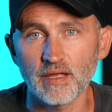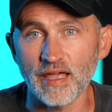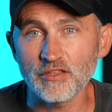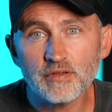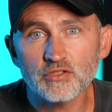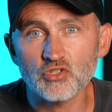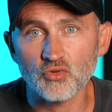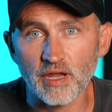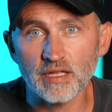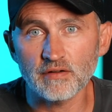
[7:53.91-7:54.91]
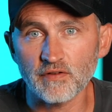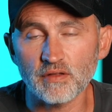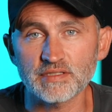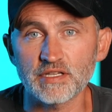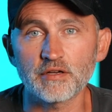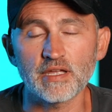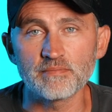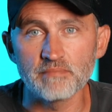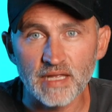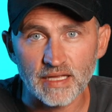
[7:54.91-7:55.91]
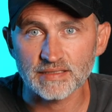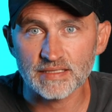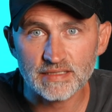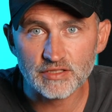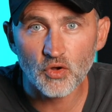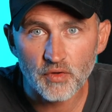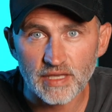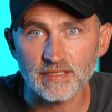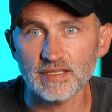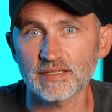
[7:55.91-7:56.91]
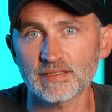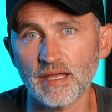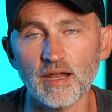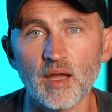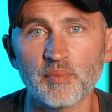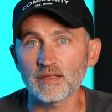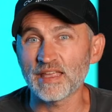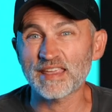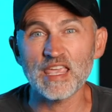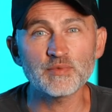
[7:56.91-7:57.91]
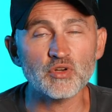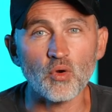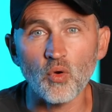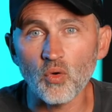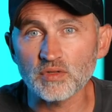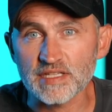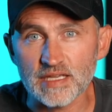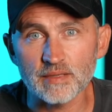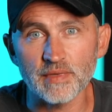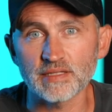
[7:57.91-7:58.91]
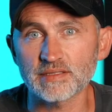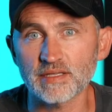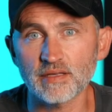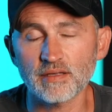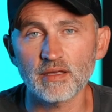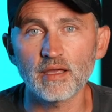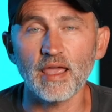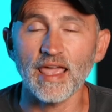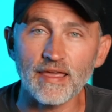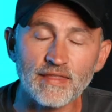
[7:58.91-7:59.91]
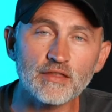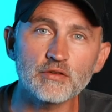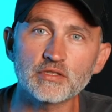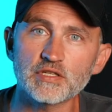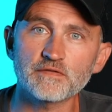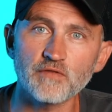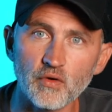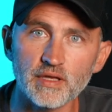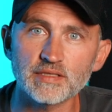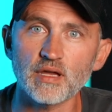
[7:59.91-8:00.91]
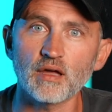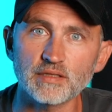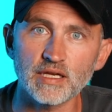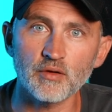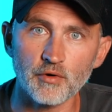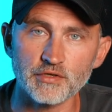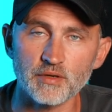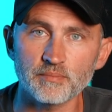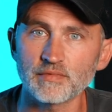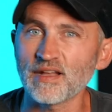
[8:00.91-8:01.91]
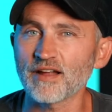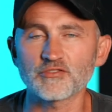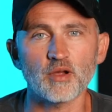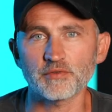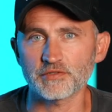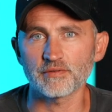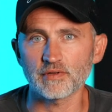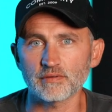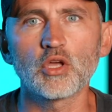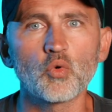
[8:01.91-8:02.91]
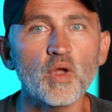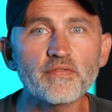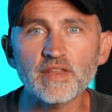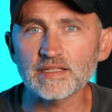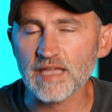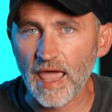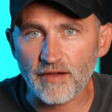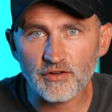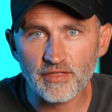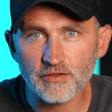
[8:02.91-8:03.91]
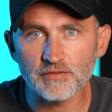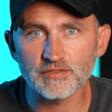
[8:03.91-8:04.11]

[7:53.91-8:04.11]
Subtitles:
and you can train a volunteer in minutes. It's so easy to set up. It keeps your whole team in sync, and then you can just focus on leading worship, not troubleshooting. We've linked everything you